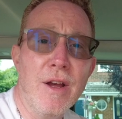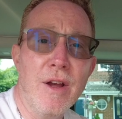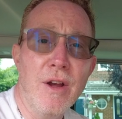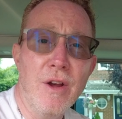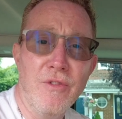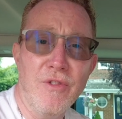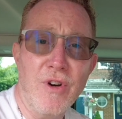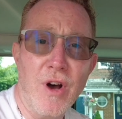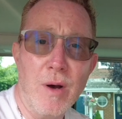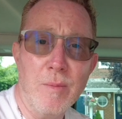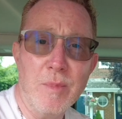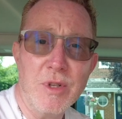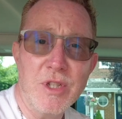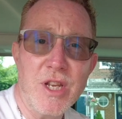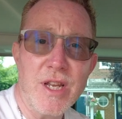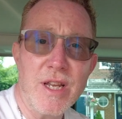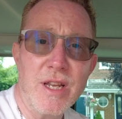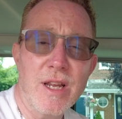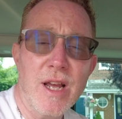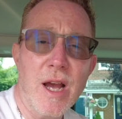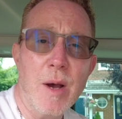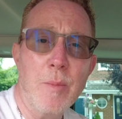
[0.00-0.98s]

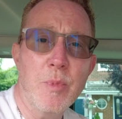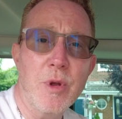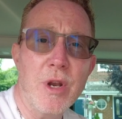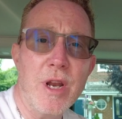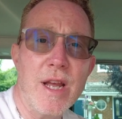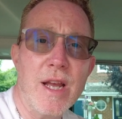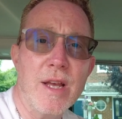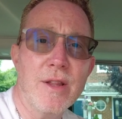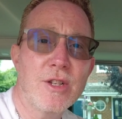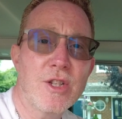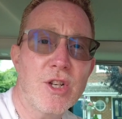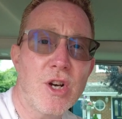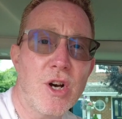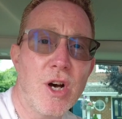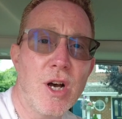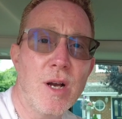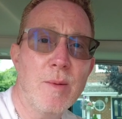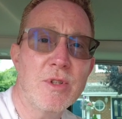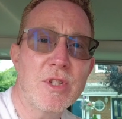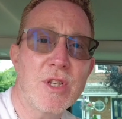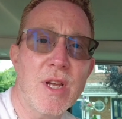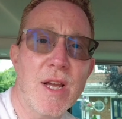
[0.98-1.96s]
pharmacy company at the
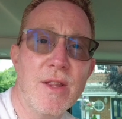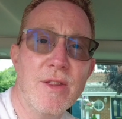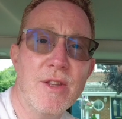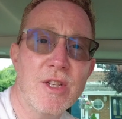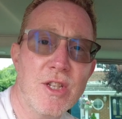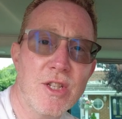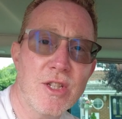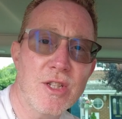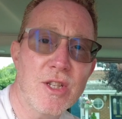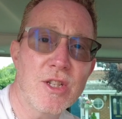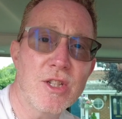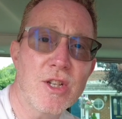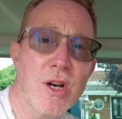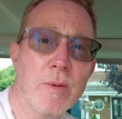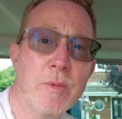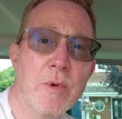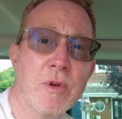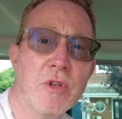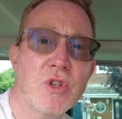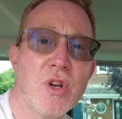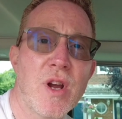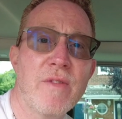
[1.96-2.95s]
time saying this is the time
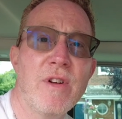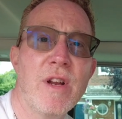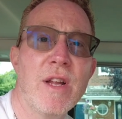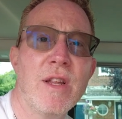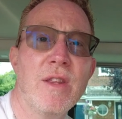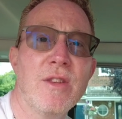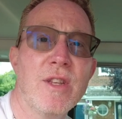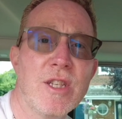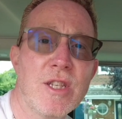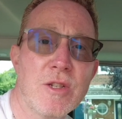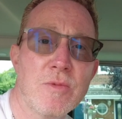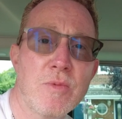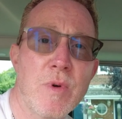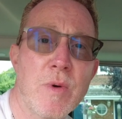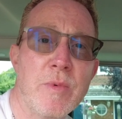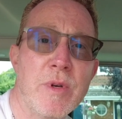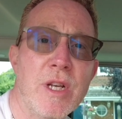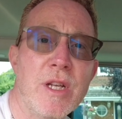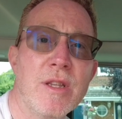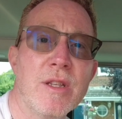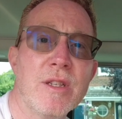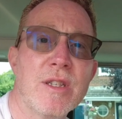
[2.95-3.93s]
we're travelling, this is when
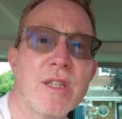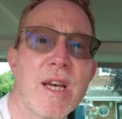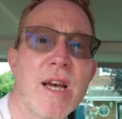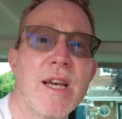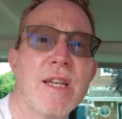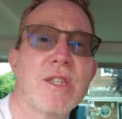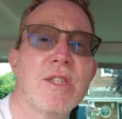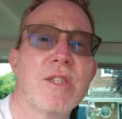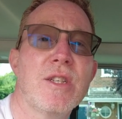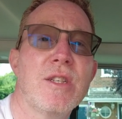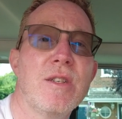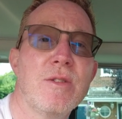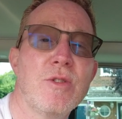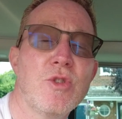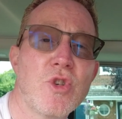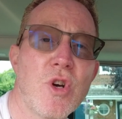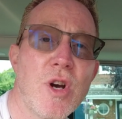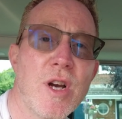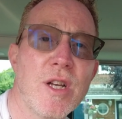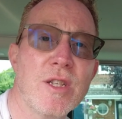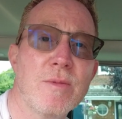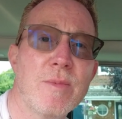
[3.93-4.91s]
we need the test, and
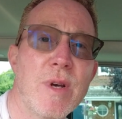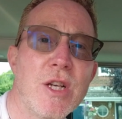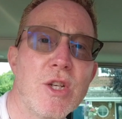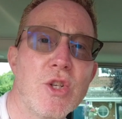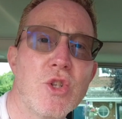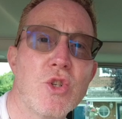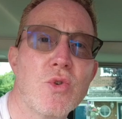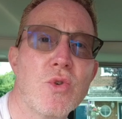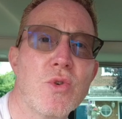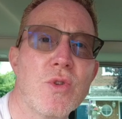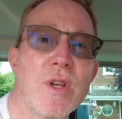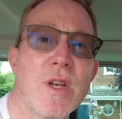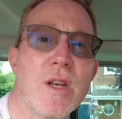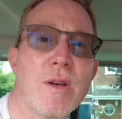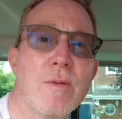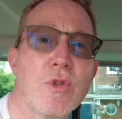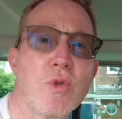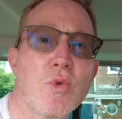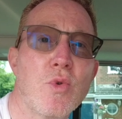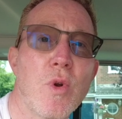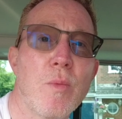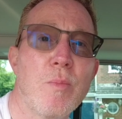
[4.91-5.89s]
trying to make sure that it
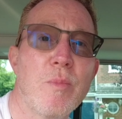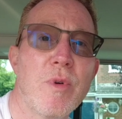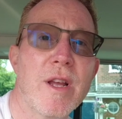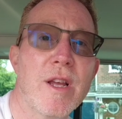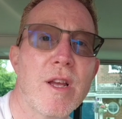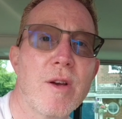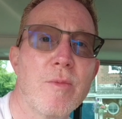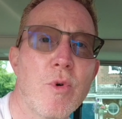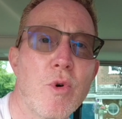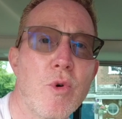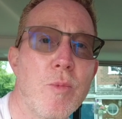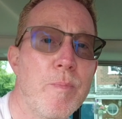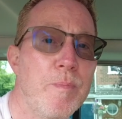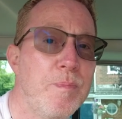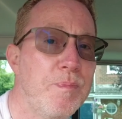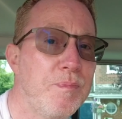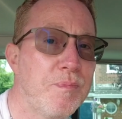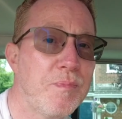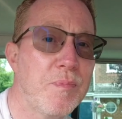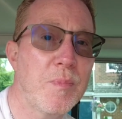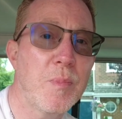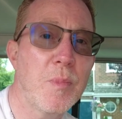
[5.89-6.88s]
was all applicable,
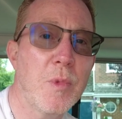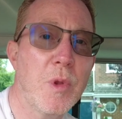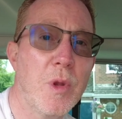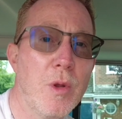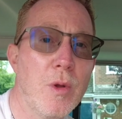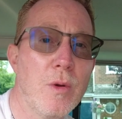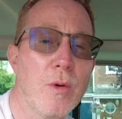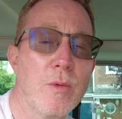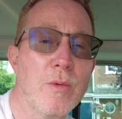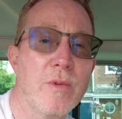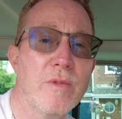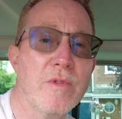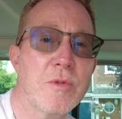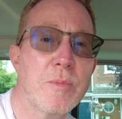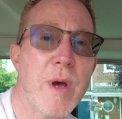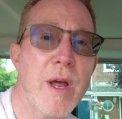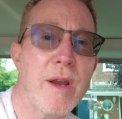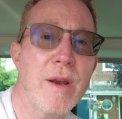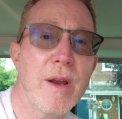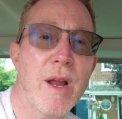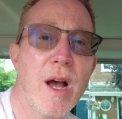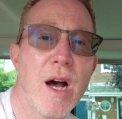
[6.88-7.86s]
we've
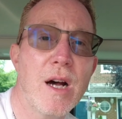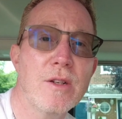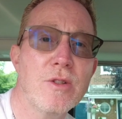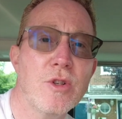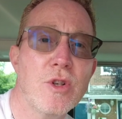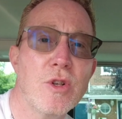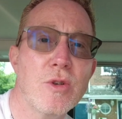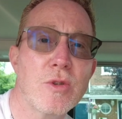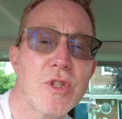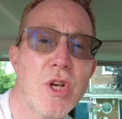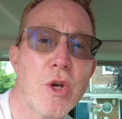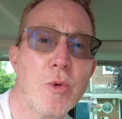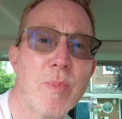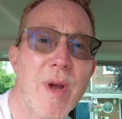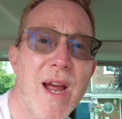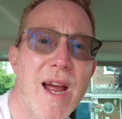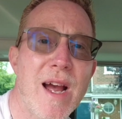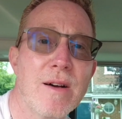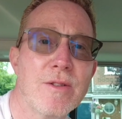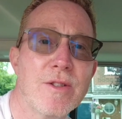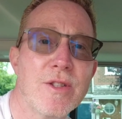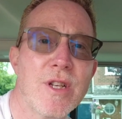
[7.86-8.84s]
spent a hundred or so
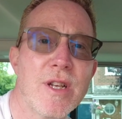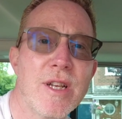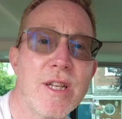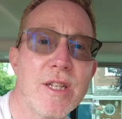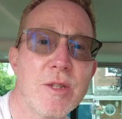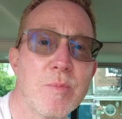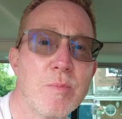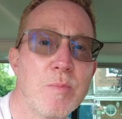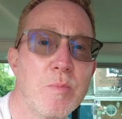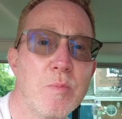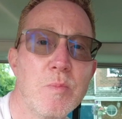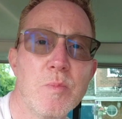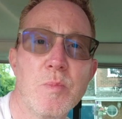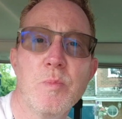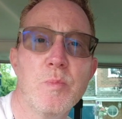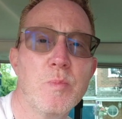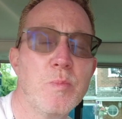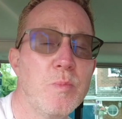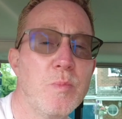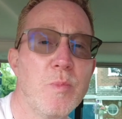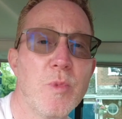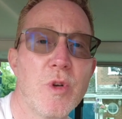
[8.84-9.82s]
pounds and it's
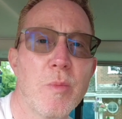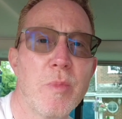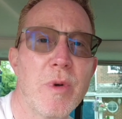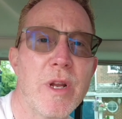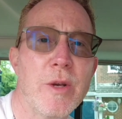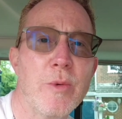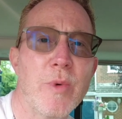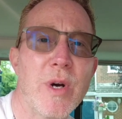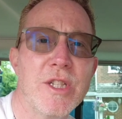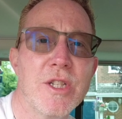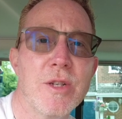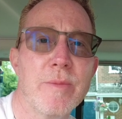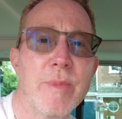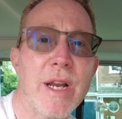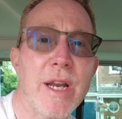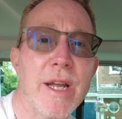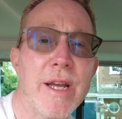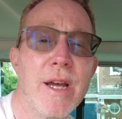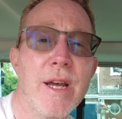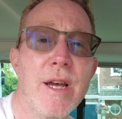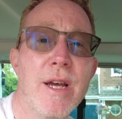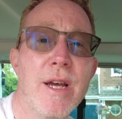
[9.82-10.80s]
a complete waste of money.